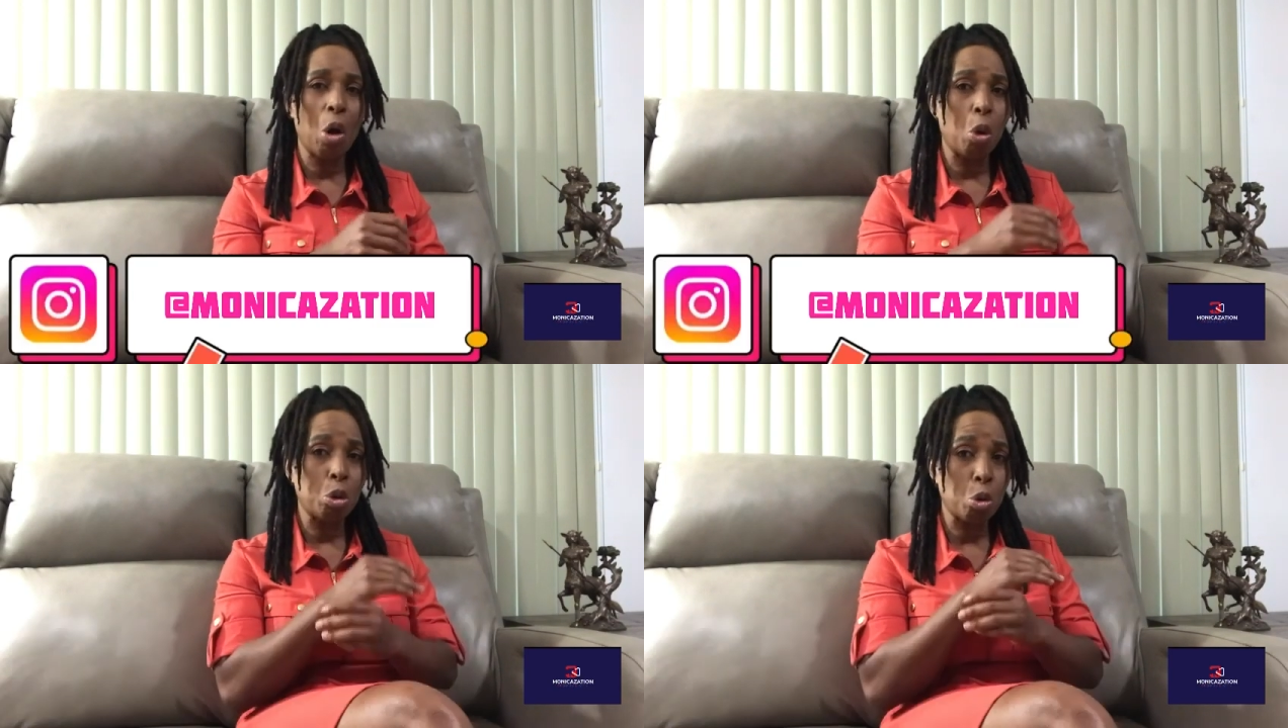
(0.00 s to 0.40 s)

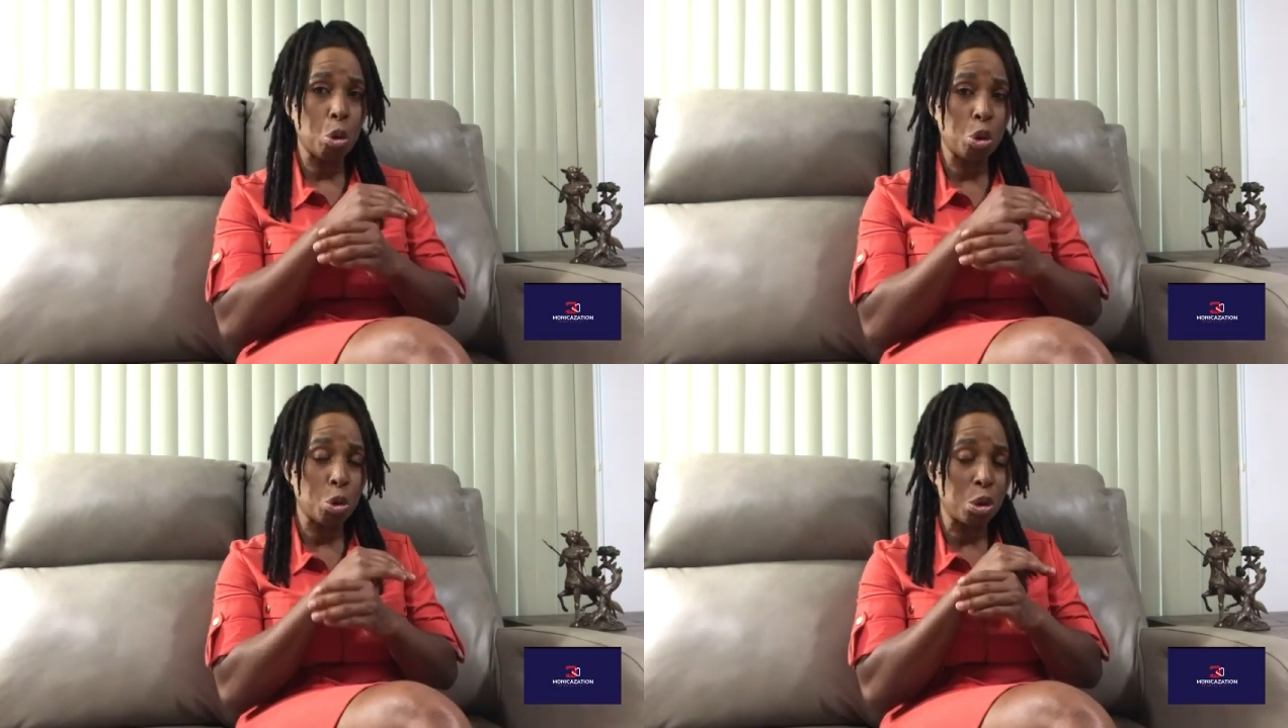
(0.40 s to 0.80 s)
or
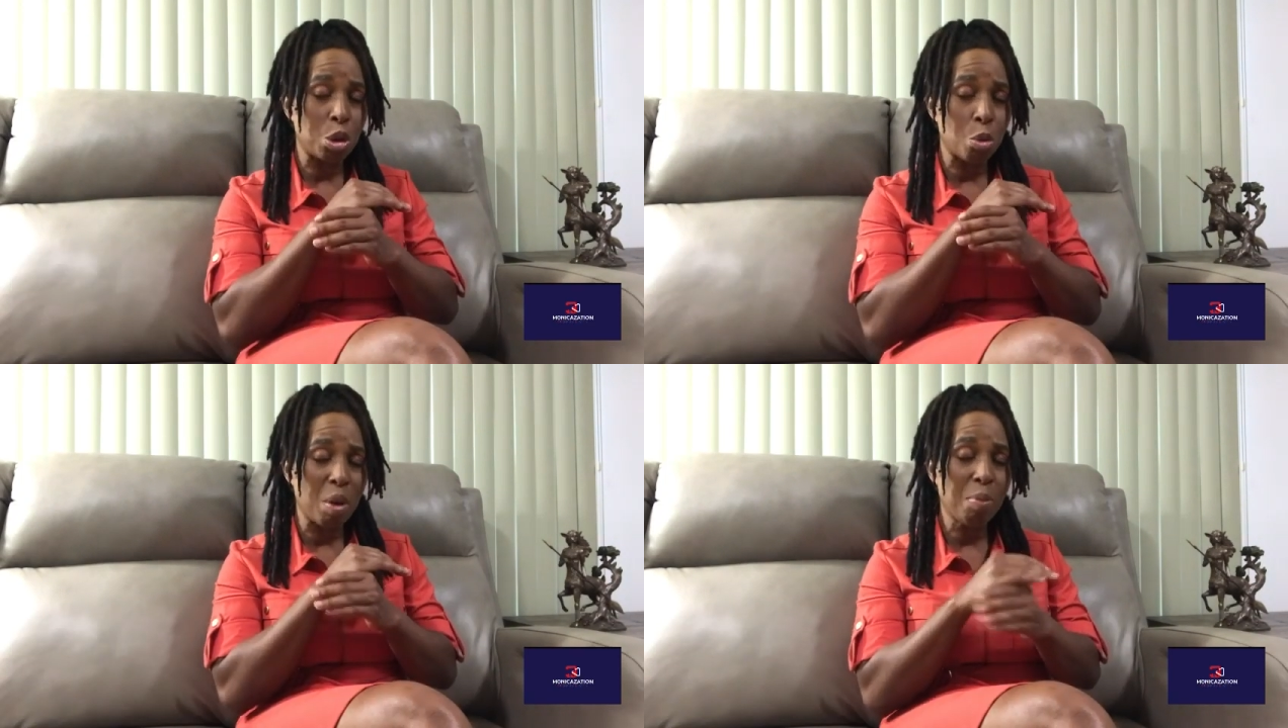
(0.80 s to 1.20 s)

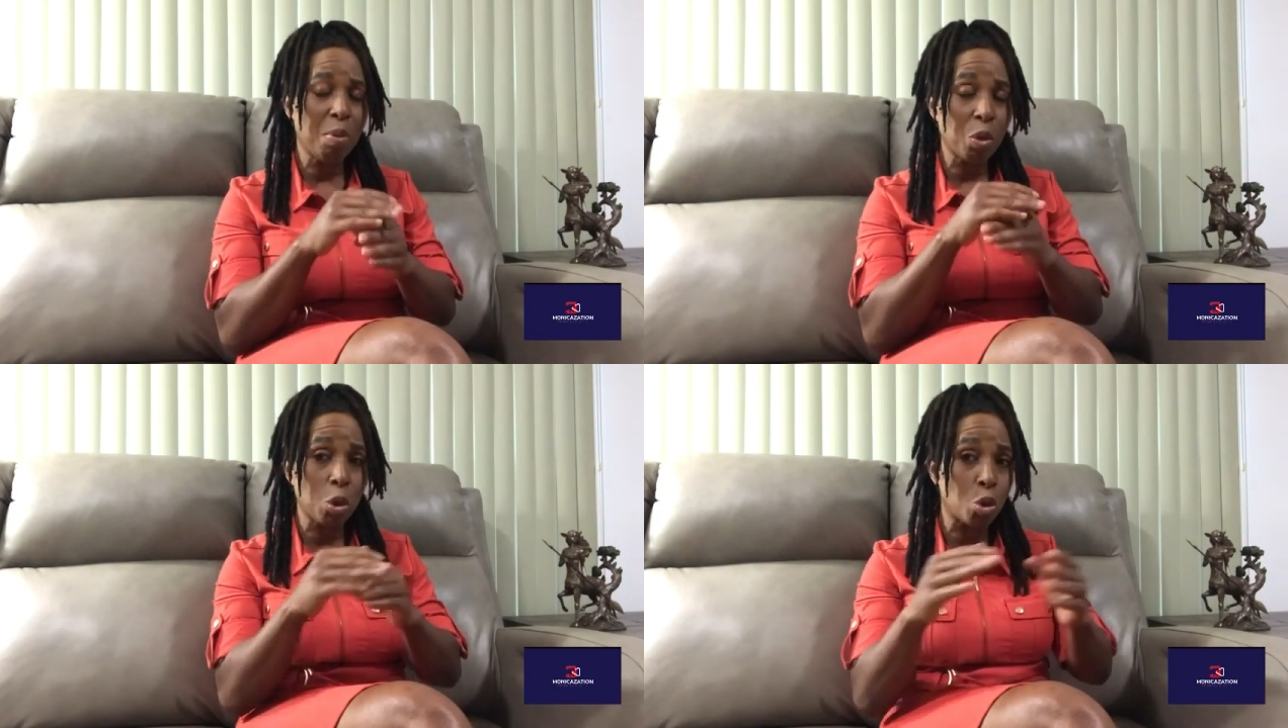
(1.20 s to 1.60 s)
to make
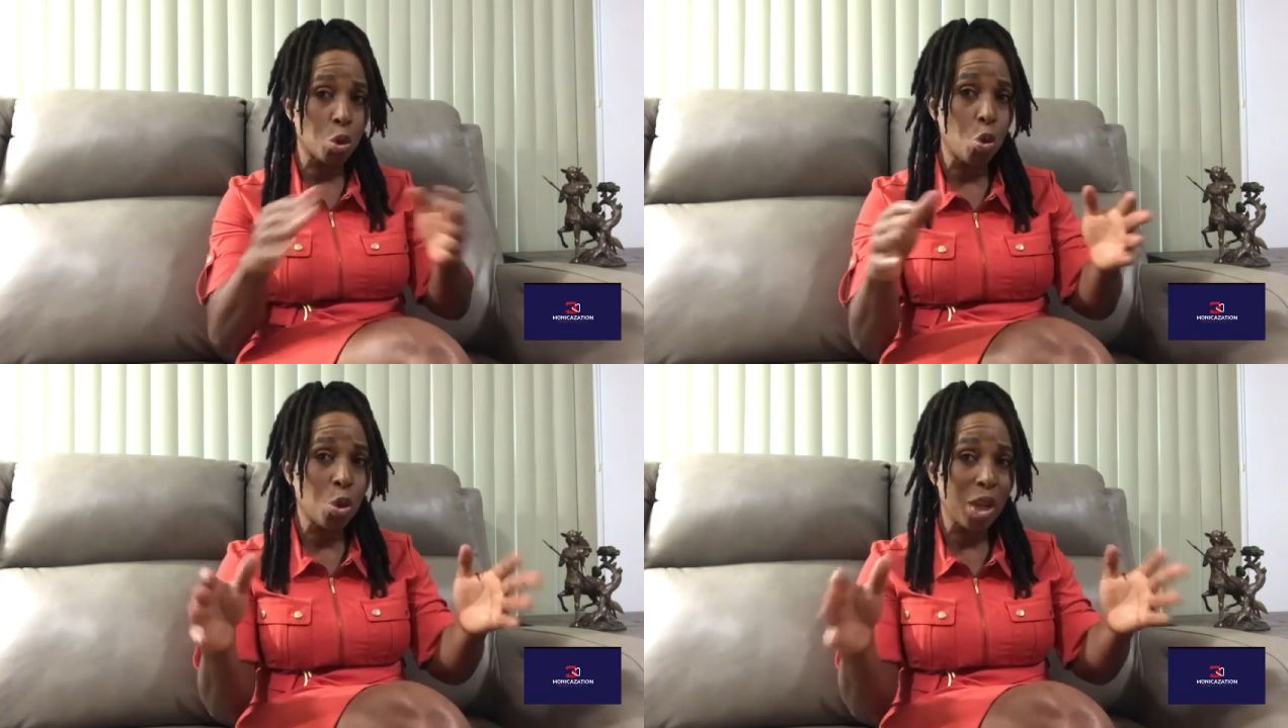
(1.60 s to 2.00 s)
people not to
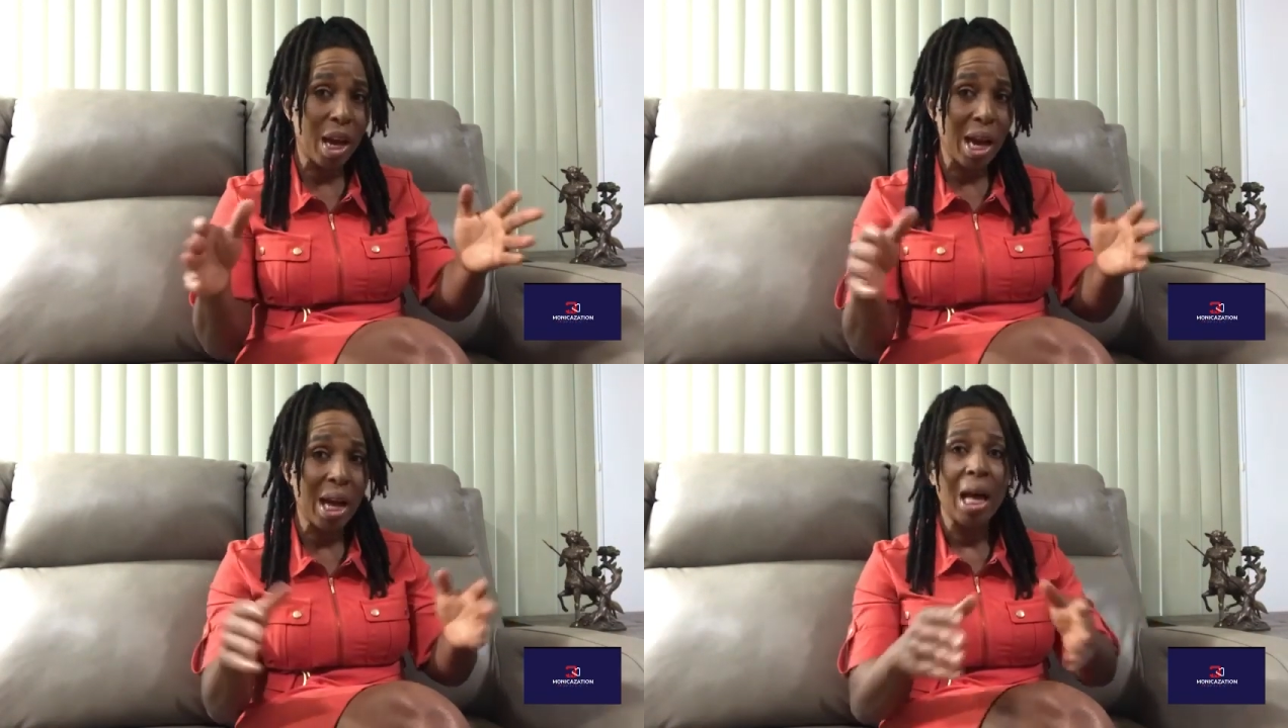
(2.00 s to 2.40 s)
know who they
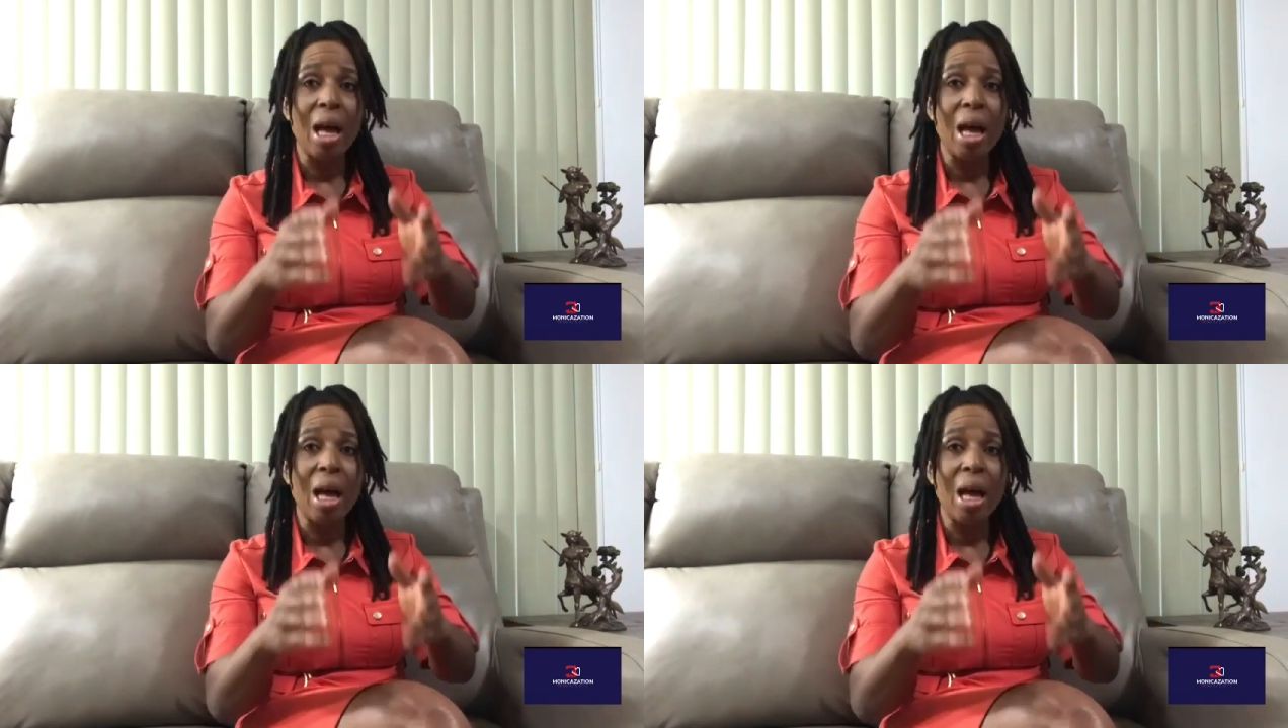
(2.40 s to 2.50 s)
are,